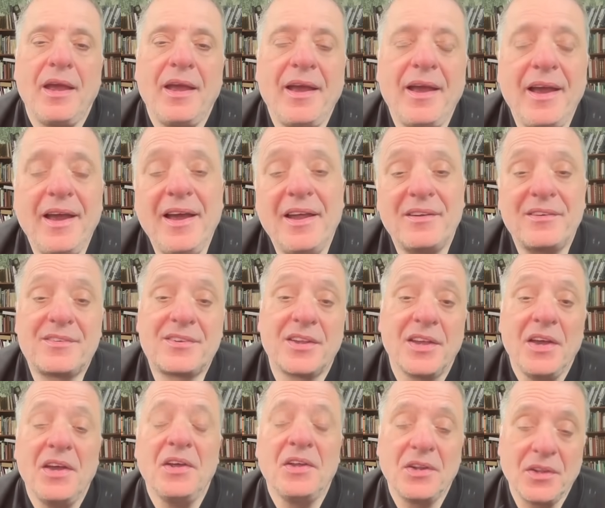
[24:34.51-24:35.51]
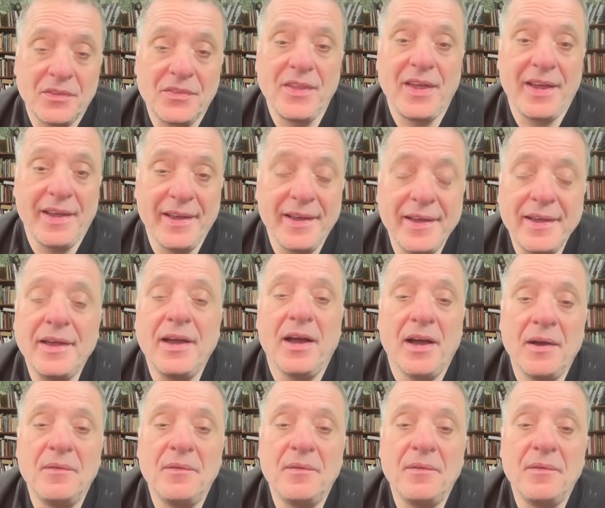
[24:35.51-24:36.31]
and their